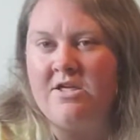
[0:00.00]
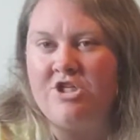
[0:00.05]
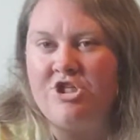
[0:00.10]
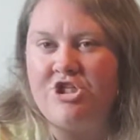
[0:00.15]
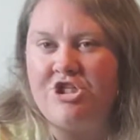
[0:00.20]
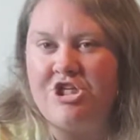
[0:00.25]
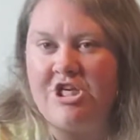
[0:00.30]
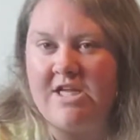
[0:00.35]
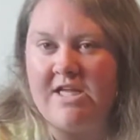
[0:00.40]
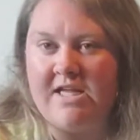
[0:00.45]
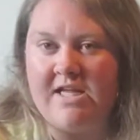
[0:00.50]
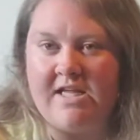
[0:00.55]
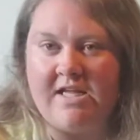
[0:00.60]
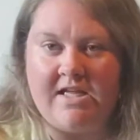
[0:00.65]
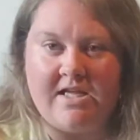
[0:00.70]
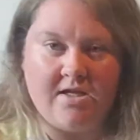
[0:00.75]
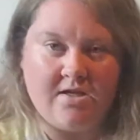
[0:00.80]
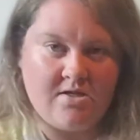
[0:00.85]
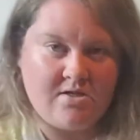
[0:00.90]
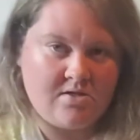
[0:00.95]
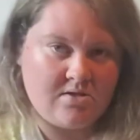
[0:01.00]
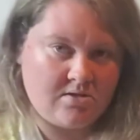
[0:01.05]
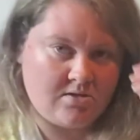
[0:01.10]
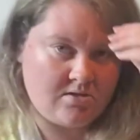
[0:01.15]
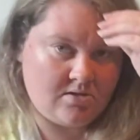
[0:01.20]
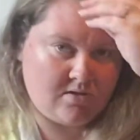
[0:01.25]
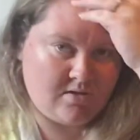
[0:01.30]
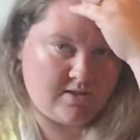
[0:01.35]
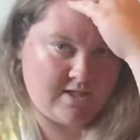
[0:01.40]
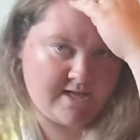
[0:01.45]
She
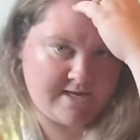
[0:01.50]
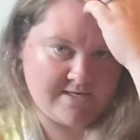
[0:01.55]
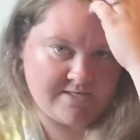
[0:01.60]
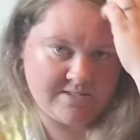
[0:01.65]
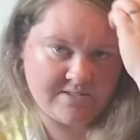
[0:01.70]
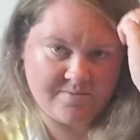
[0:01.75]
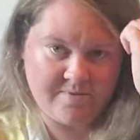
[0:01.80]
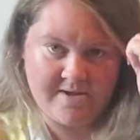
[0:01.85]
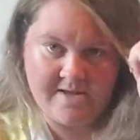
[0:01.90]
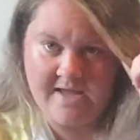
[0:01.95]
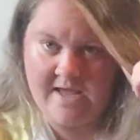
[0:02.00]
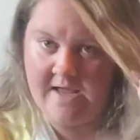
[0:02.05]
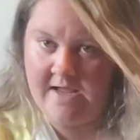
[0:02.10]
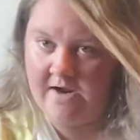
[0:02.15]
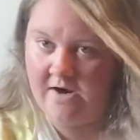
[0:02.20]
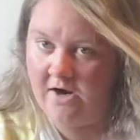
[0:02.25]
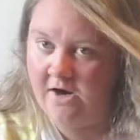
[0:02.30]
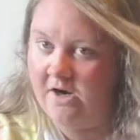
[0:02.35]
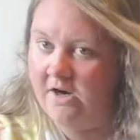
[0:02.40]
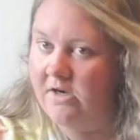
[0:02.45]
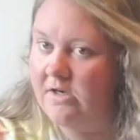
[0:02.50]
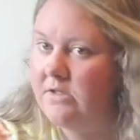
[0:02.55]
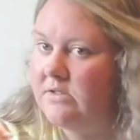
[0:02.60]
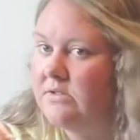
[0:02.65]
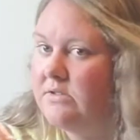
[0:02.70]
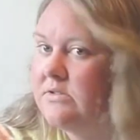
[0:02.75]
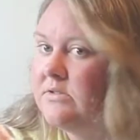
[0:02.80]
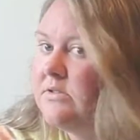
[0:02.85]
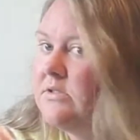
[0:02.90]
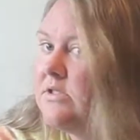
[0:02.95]
lightened my hair.
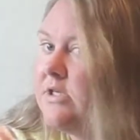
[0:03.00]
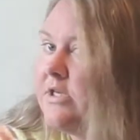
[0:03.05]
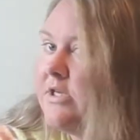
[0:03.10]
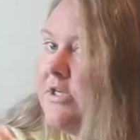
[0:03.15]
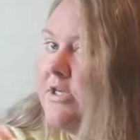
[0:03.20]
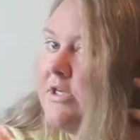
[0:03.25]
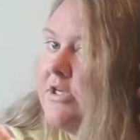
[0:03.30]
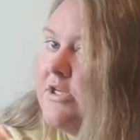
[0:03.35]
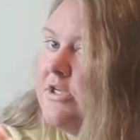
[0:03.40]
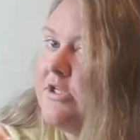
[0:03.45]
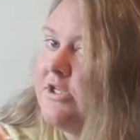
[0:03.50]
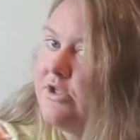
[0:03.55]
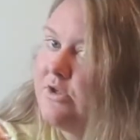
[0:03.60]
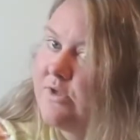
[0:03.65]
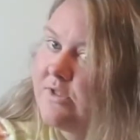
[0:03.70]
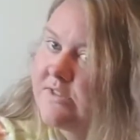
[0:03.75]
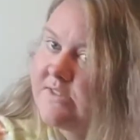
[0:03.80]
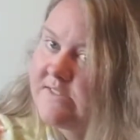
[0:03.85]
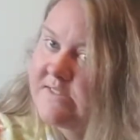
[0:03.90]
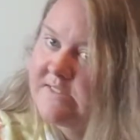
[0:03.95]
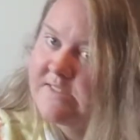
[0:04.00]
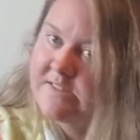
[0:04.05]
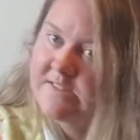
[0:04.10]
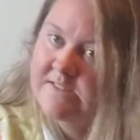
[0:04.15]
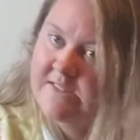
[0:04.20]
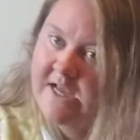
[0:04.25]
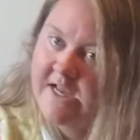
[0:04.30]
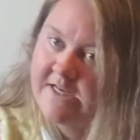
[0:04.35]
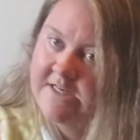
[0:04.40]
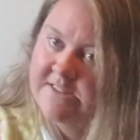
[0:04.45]
You can
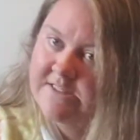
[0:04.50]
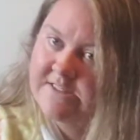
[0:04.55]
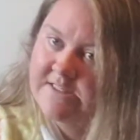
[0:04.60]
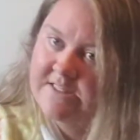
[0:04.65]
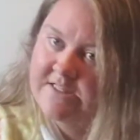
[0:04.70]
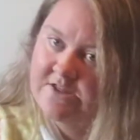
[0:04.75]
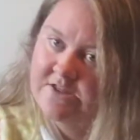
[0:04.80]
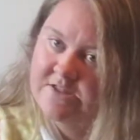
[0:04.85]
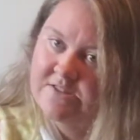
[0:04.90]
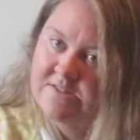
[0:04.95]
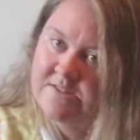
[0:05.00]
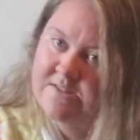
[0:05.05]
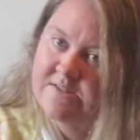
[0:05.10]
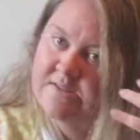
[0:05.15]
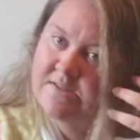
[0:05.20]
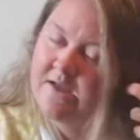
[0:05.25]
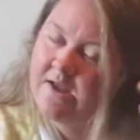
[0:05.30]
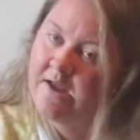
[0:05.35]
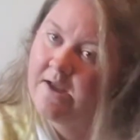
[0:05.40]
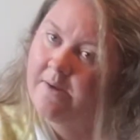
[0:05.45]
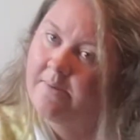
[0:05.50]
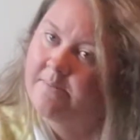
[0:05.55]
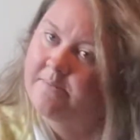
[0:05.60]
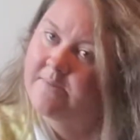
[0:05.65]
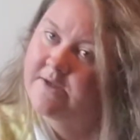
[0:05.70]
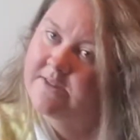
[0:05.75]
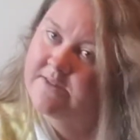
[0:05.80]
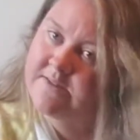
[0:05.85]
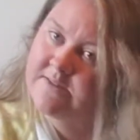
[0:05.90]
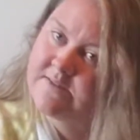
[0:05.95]
kind of see there's,
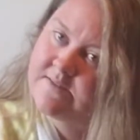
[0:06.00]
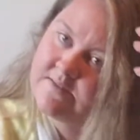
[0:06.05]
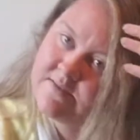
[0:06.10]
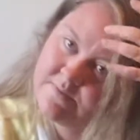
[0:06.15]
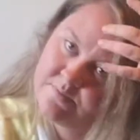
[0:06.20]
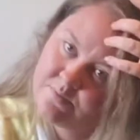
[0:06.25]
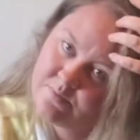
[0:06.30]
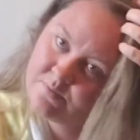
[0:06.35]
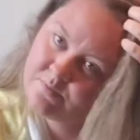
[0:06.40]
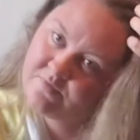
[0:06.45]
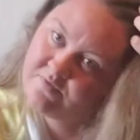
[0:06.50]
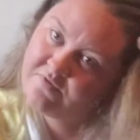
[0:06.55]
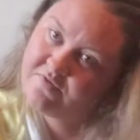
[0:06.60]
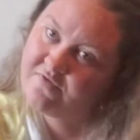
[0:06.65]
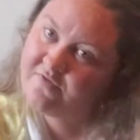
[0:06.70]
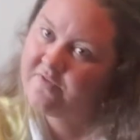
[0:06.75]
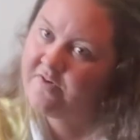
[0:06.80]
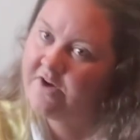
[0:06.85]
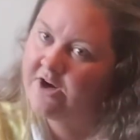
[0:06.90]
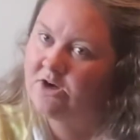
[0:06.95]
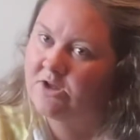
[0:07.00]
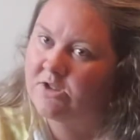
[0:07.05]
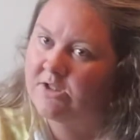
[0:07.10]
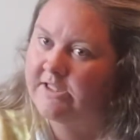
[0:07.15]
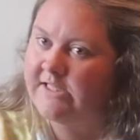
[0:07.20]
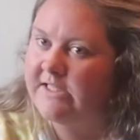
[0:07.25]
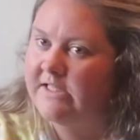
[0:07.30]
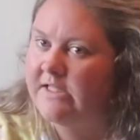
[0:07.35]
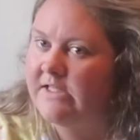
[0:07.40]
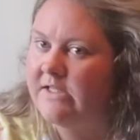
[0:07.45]
it's
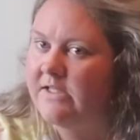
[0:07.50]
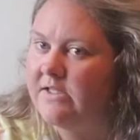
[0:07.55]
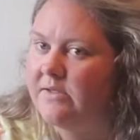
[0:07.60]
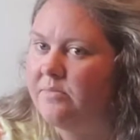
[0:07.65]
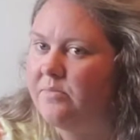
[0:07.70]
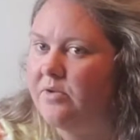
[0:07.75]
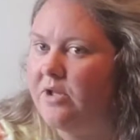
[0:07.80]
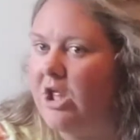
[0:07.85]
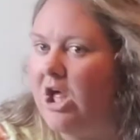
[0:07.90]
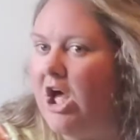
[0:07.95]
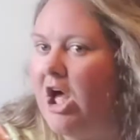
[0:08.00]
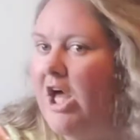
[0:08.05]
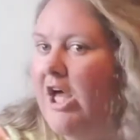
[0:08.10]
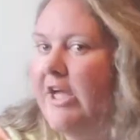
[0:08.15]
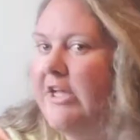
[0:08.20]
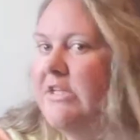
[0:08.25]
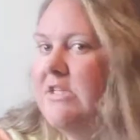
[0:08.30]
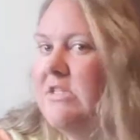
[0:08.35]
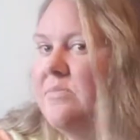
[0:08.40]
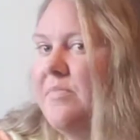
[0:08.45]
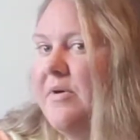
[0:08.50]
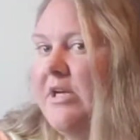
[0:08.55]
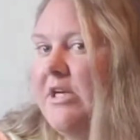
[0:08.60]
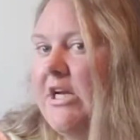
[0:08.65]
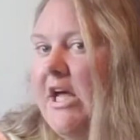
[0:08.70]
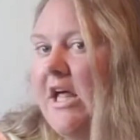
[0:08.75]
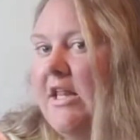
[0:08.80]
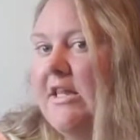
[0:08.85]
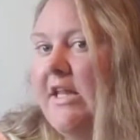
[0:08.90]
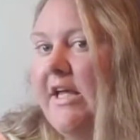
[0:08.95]
fairly blonde, but
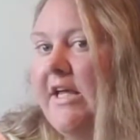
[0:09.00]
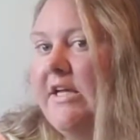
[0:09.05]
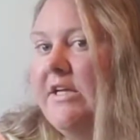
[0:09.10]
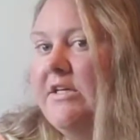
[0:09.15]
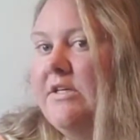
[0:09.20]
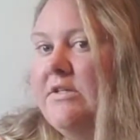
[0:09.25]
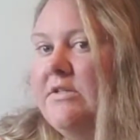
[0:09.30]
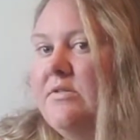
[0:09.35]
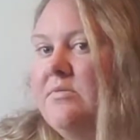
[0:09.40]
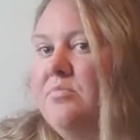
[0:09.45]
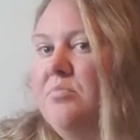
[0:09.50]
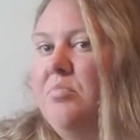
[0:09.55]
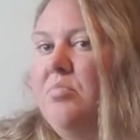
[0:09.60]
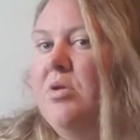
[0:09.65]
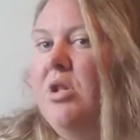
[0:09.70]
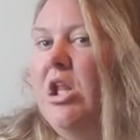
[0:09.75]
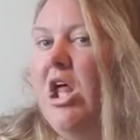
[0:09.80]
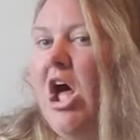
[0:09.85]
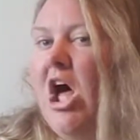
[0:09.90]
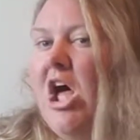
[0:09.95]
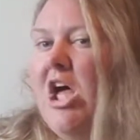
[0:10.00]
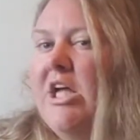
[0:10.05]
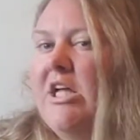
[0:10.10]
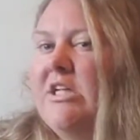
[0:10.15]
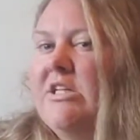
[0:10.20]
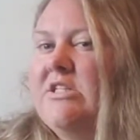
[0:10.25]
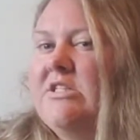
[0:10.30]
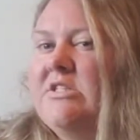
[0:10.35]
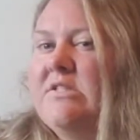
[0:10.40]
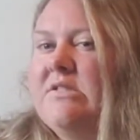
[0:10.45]
not like blonde.